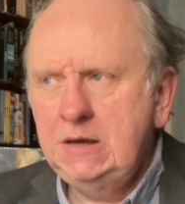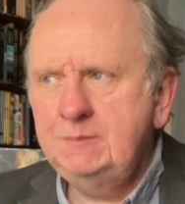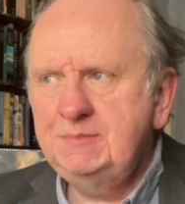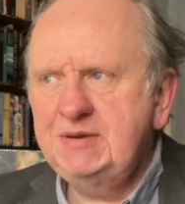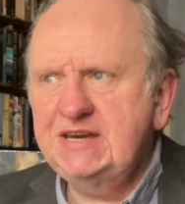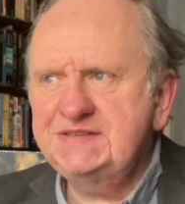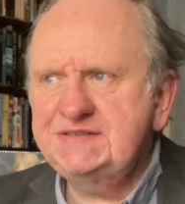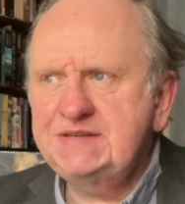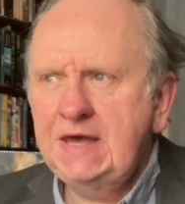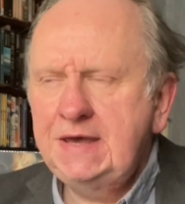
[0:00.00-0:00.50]

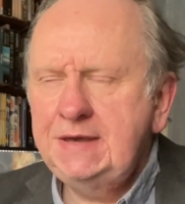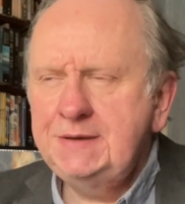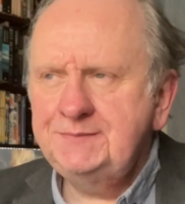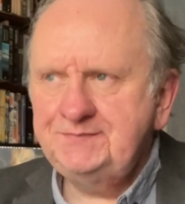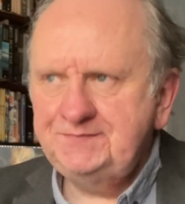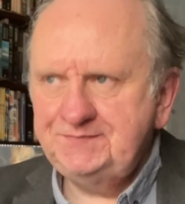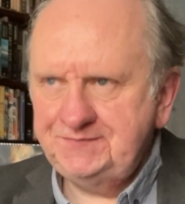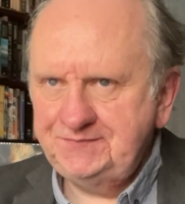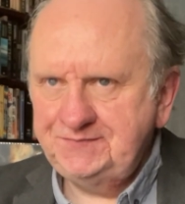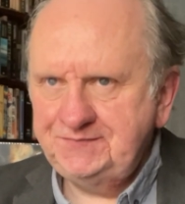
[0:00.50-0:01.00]
Because
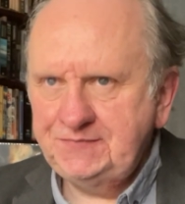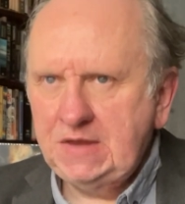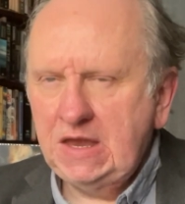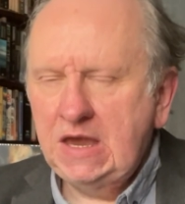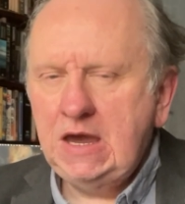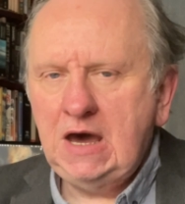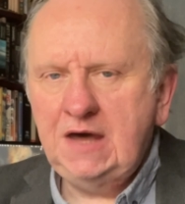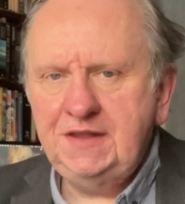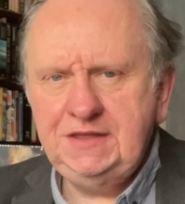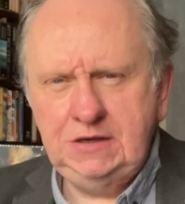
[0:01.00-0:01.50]

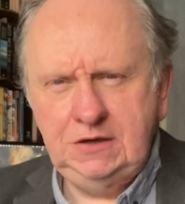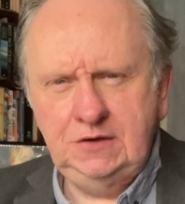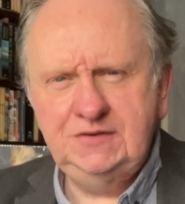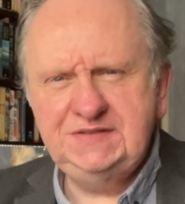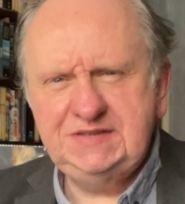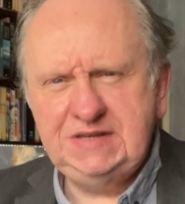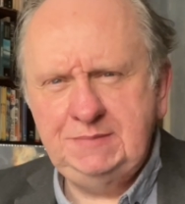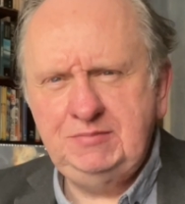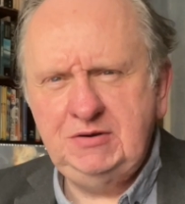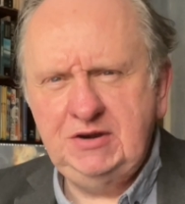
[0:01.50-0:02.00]
I think you
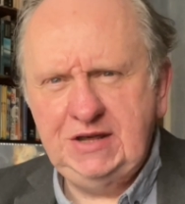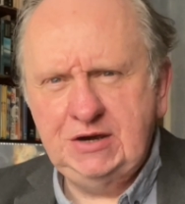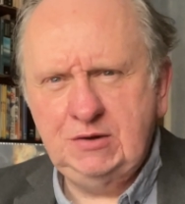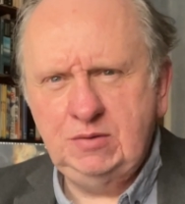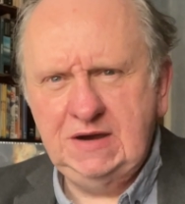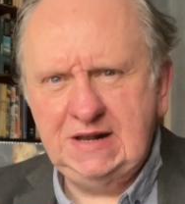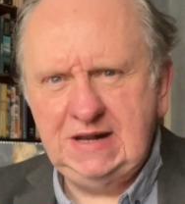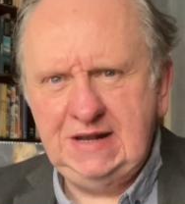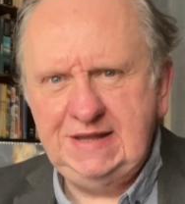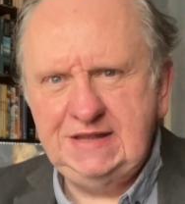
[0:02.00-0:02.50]
can see pretty
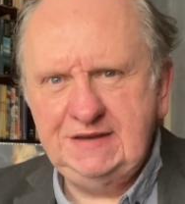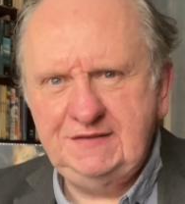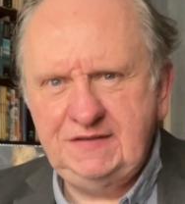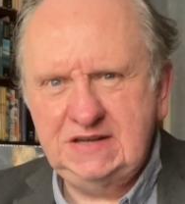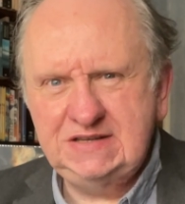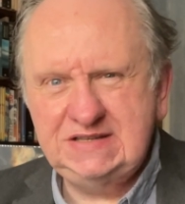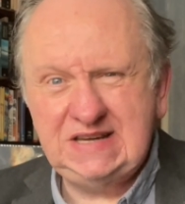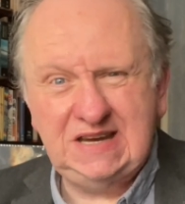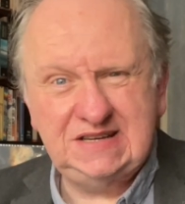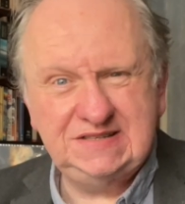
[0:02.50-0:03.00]
quickly that
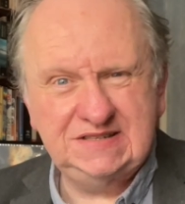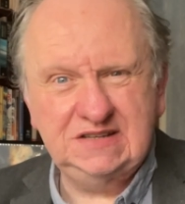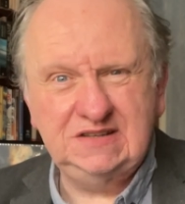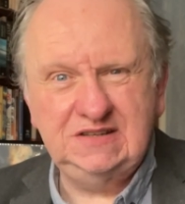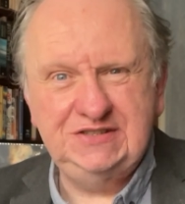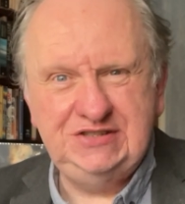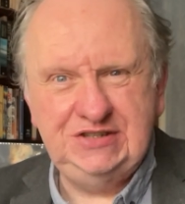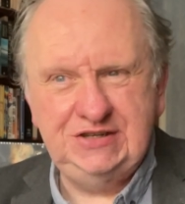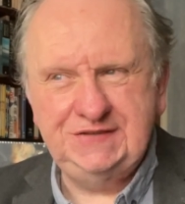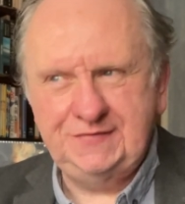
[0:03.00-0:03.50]
Fantastical
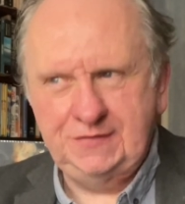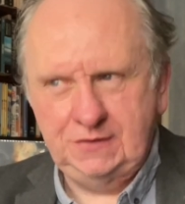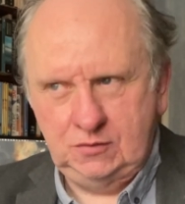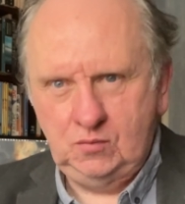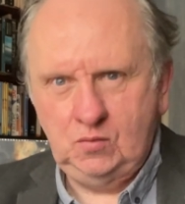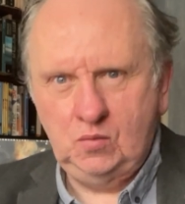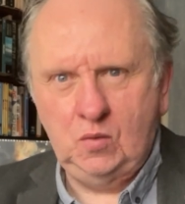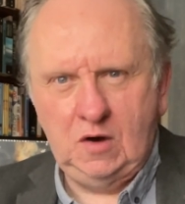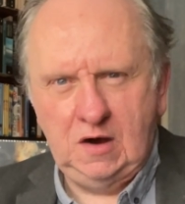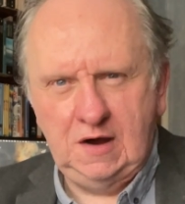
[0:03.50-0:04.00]
is useful
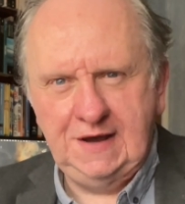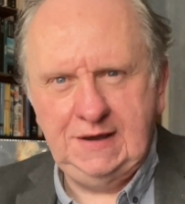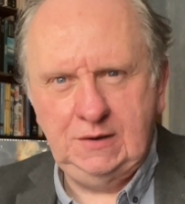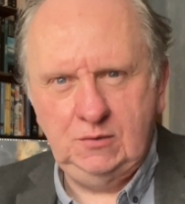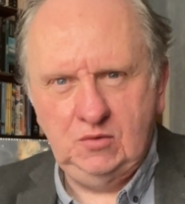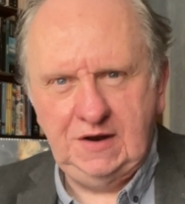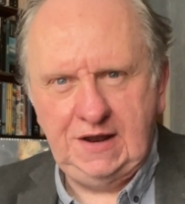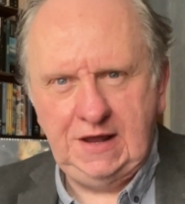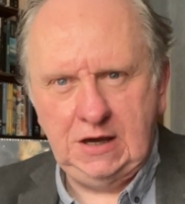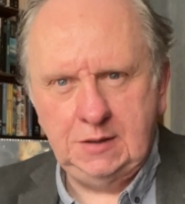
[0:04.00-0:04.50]
and why
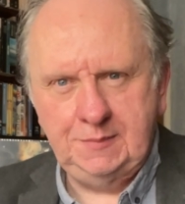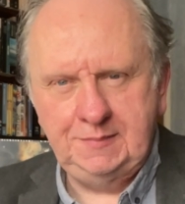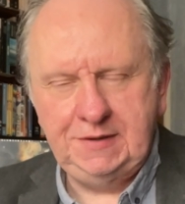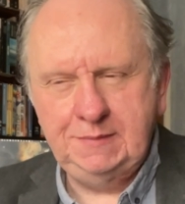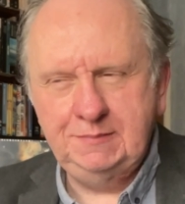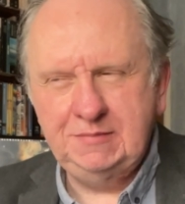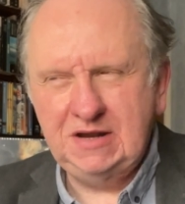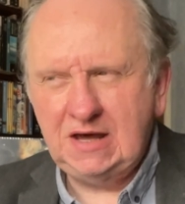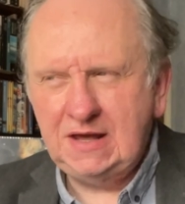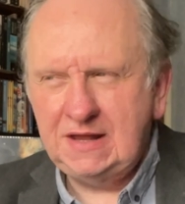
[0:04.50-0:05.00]
it would help
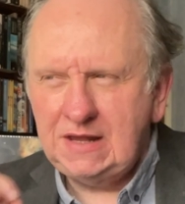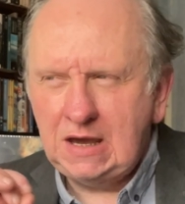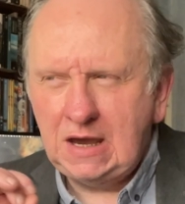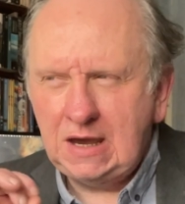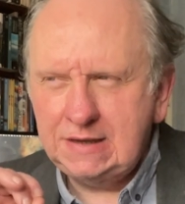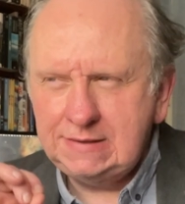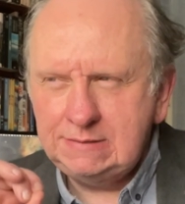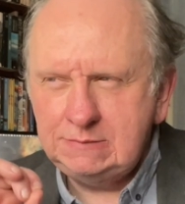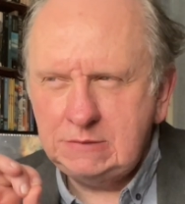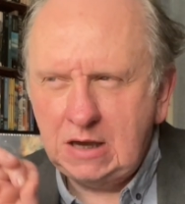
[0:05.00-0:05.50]
you, but
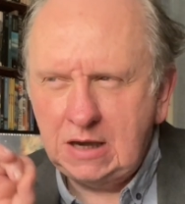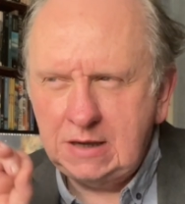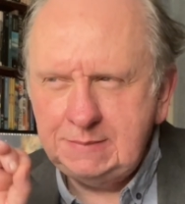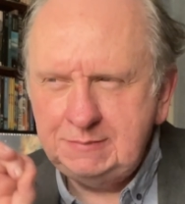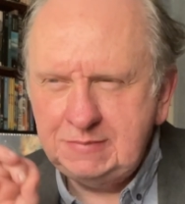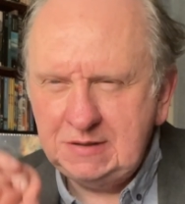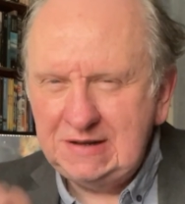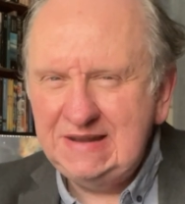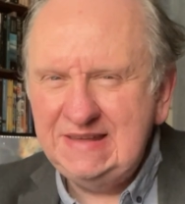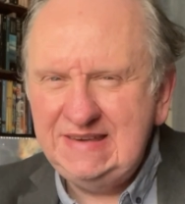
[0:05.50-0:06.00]
I
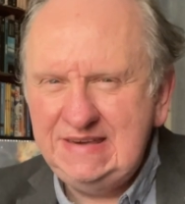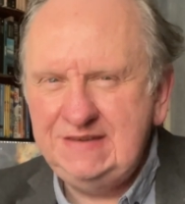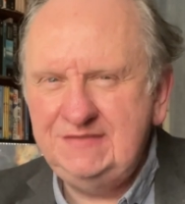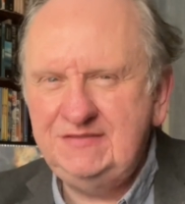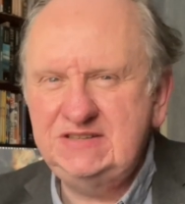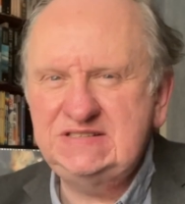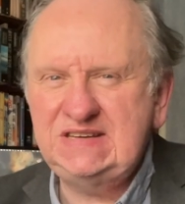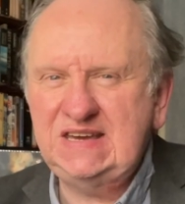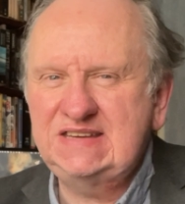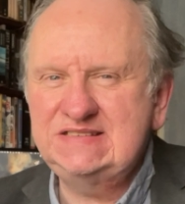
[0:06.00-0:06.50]

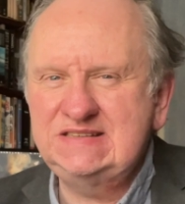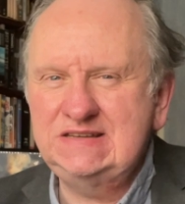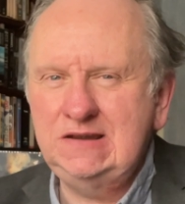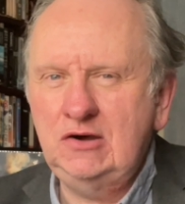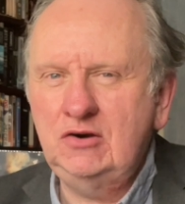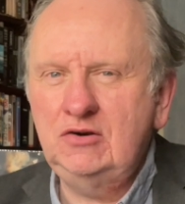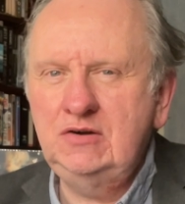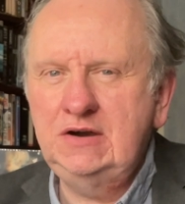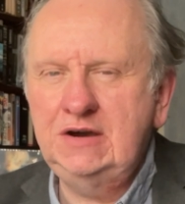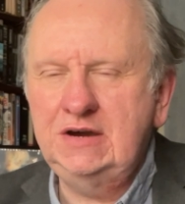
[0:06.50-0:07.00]
believe it takes
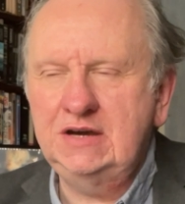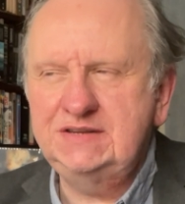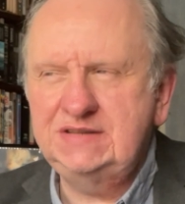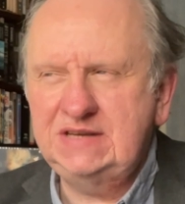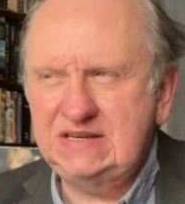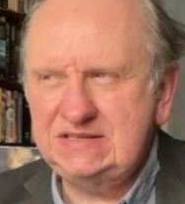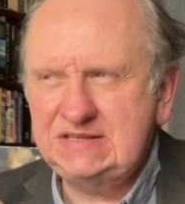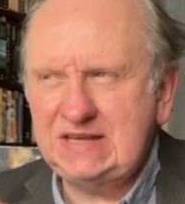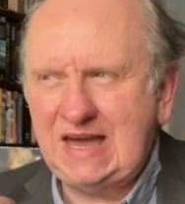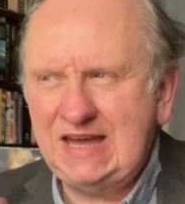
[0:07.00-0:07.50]
longer, it
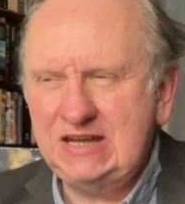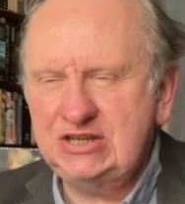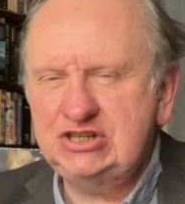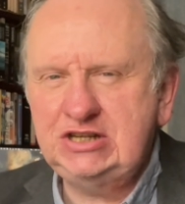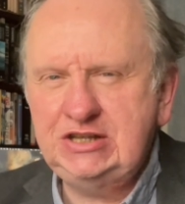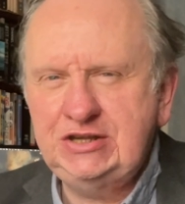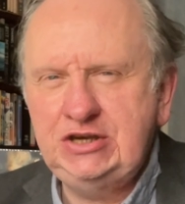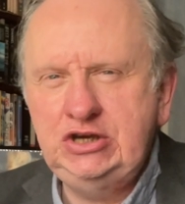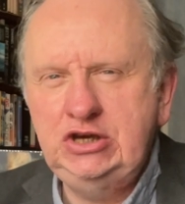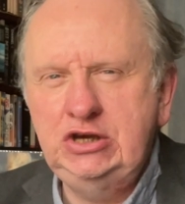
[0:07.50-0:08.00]
takes
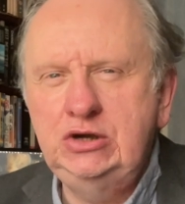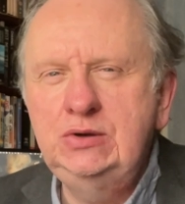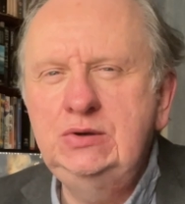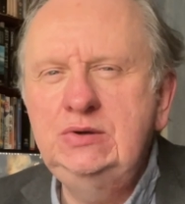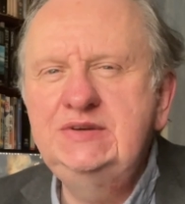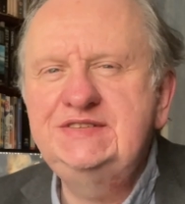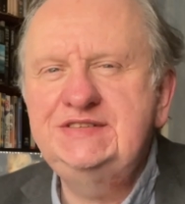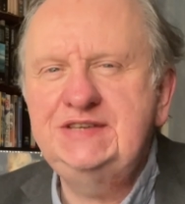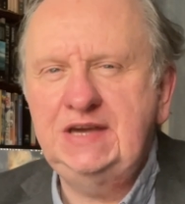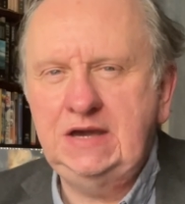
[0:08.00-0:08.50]
actually
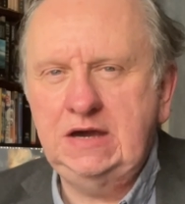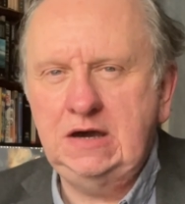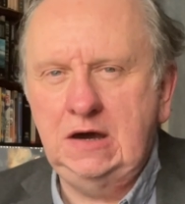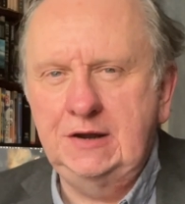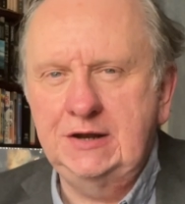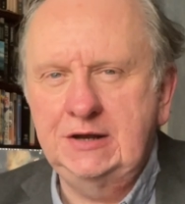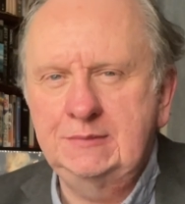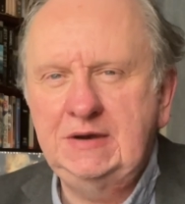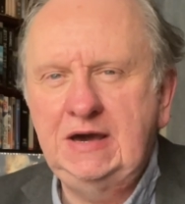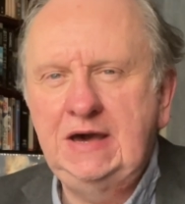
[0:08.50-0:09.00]
using
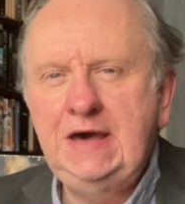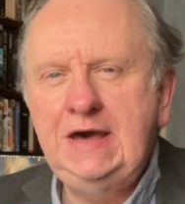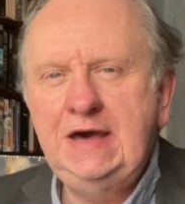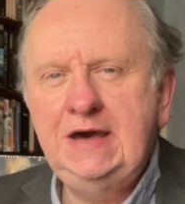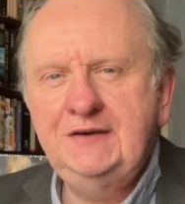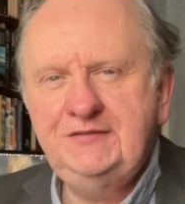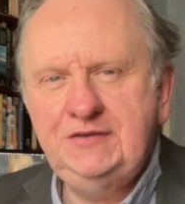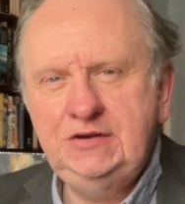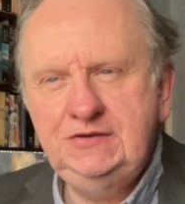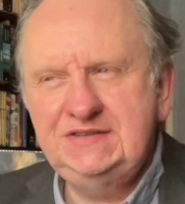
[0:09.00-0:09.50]
Cardhop
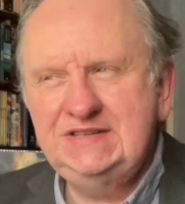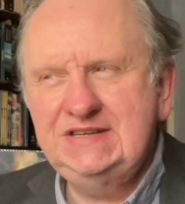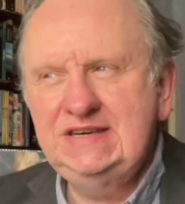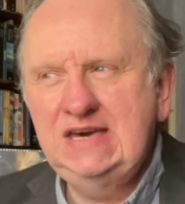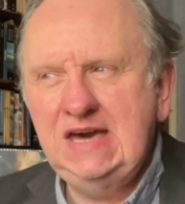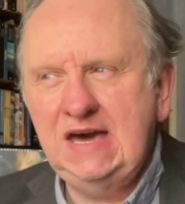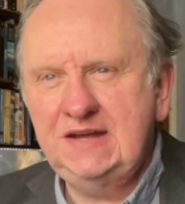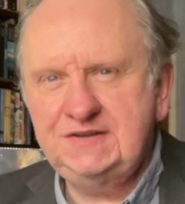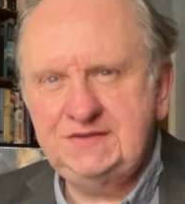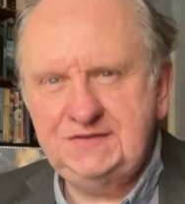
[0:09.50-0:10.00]
for you to
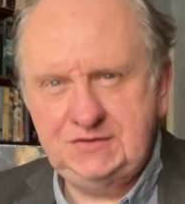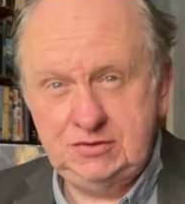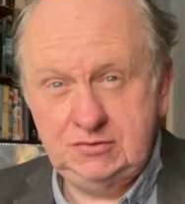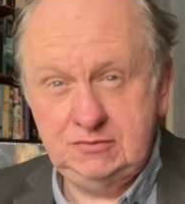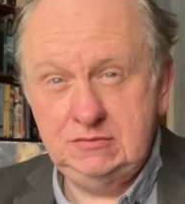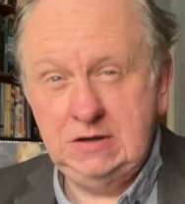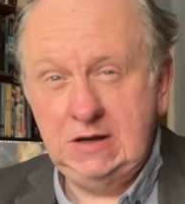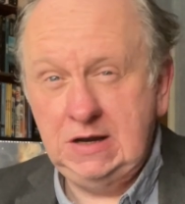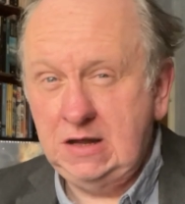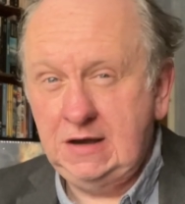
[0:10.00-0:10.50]
get
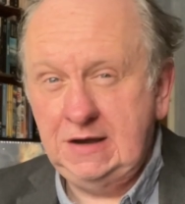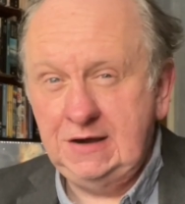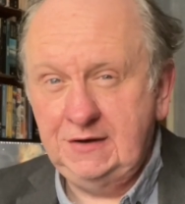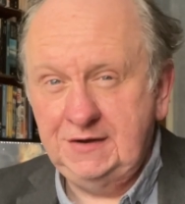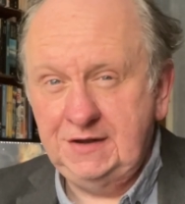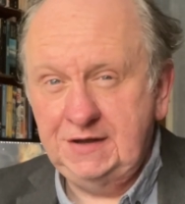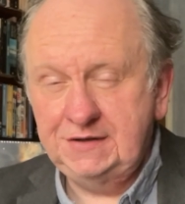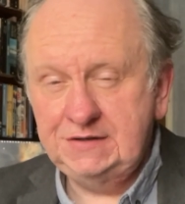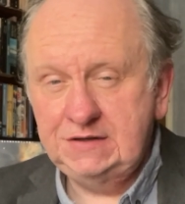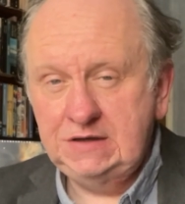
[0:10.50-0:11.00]
to rely
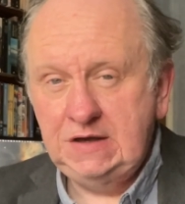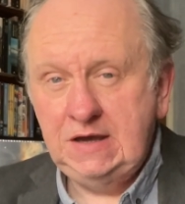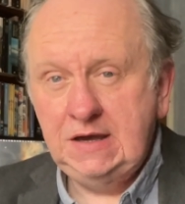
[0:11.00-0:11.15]
on it.